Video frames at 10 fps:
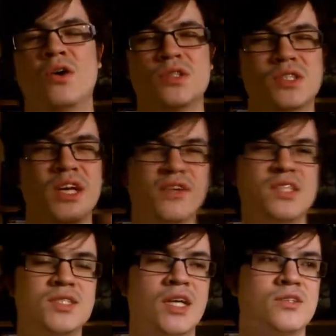
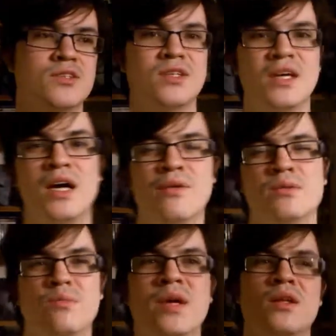series that
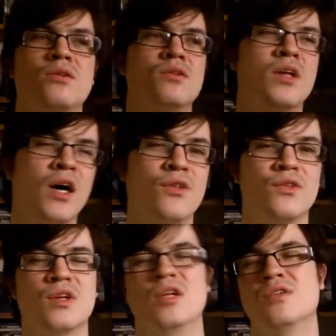haven't been done
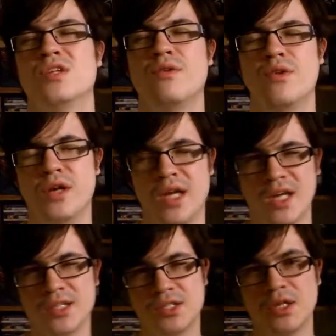in several
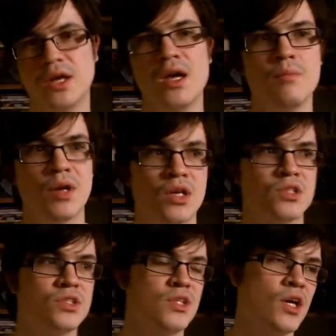years
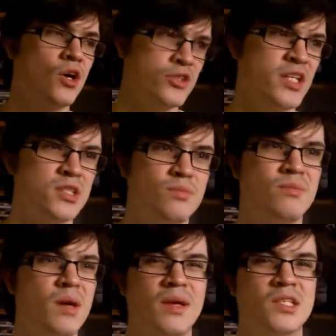because the audience
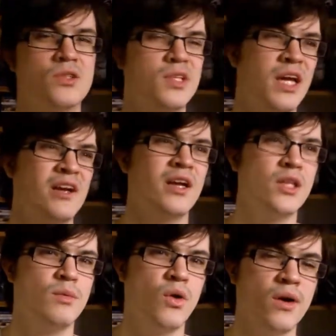maybe isn't there
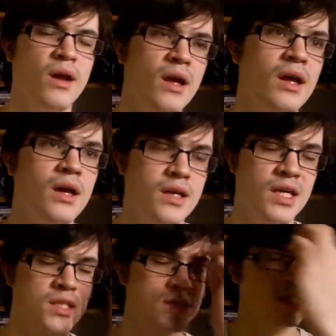anymore.
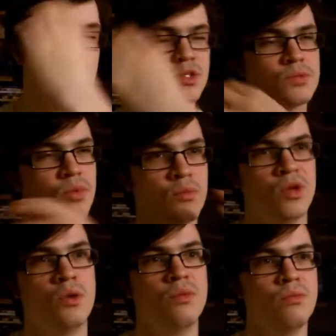Yes, it was
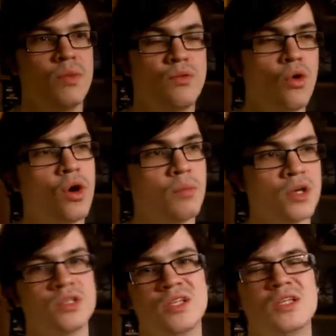popular before,
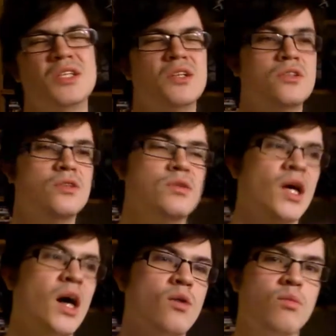but it isn't
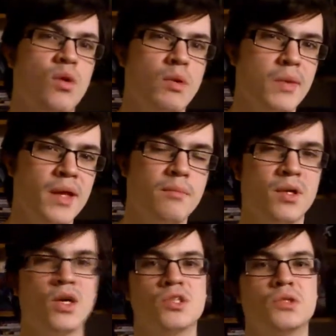now probably
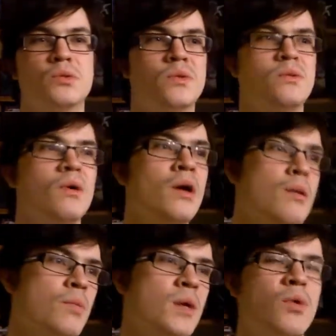because
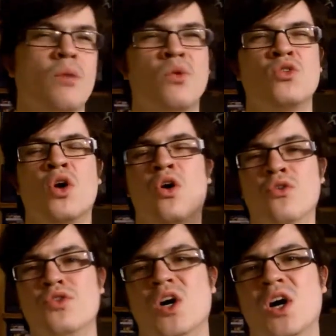people have moved on
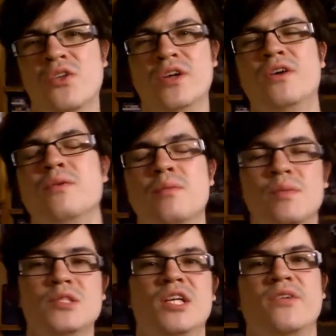to other
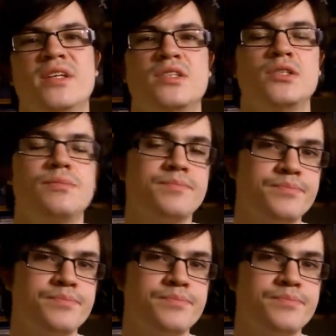series.